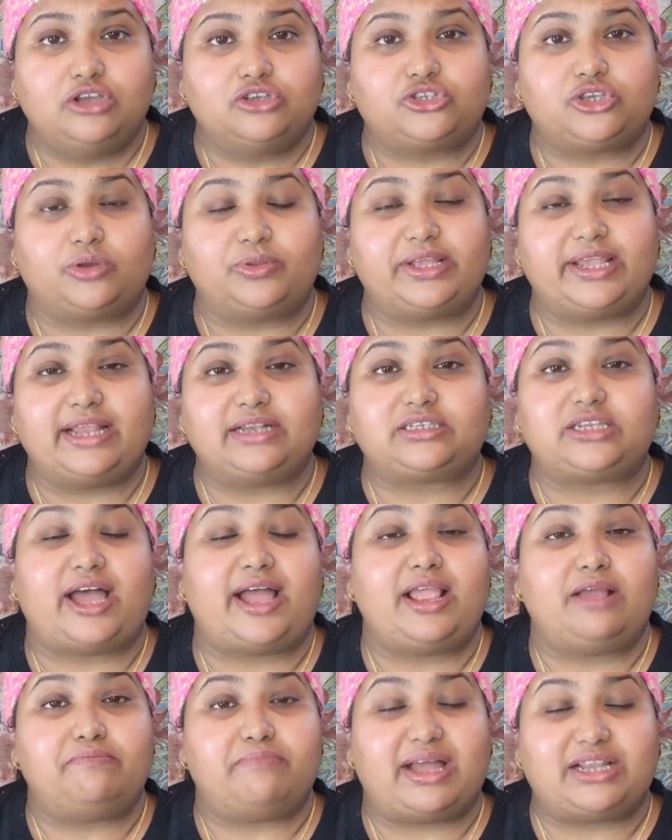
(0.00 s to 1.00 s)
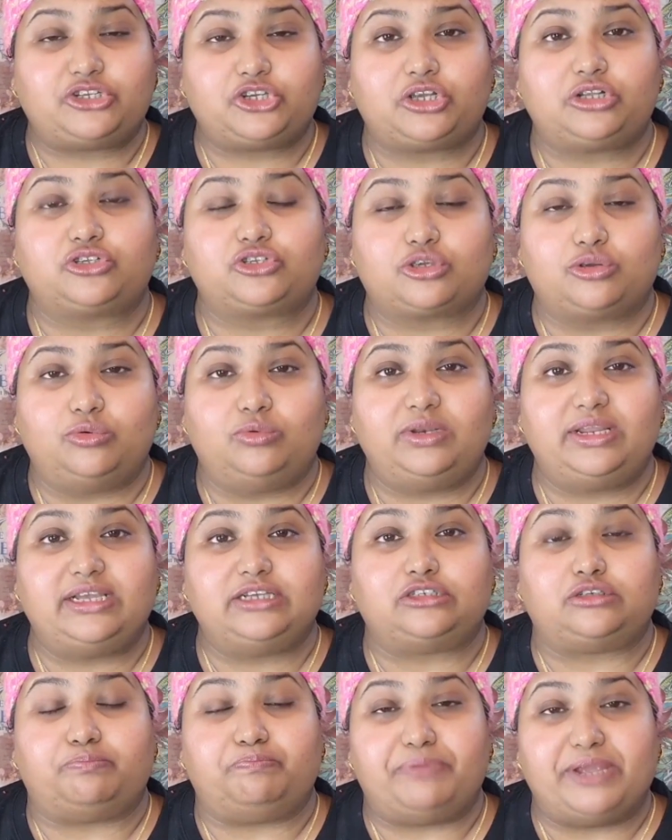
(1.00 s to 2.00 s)
So the entire magical school
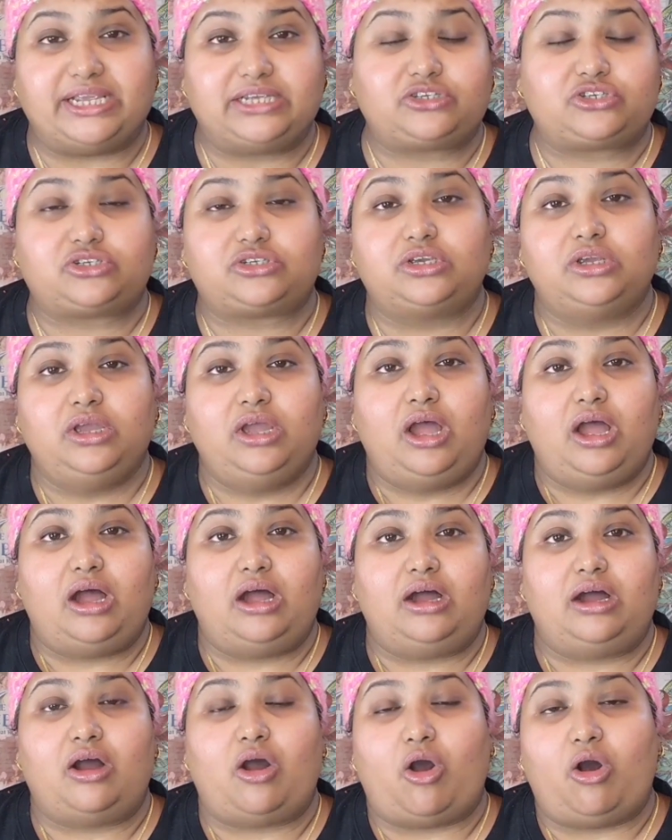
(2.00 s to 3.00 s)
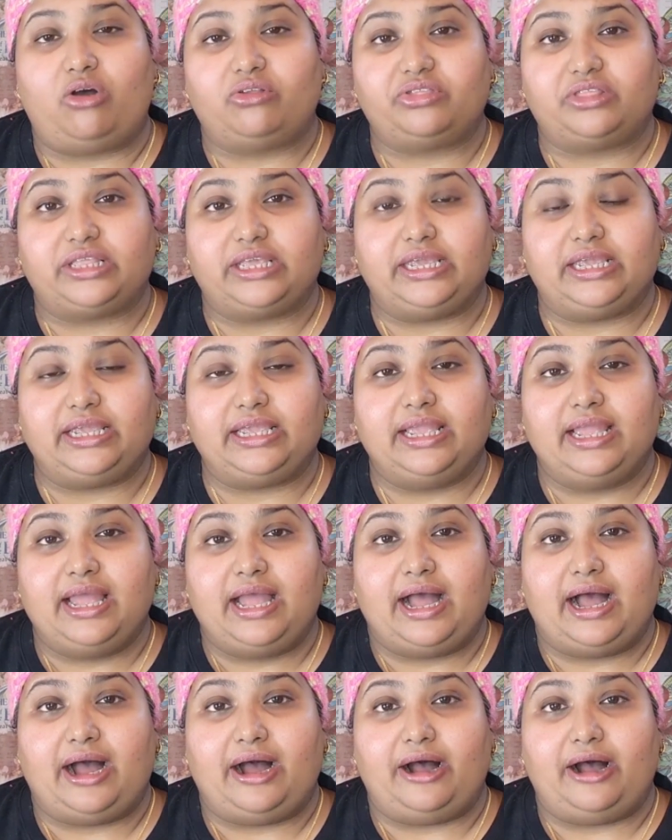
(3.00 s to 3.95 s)
is based on the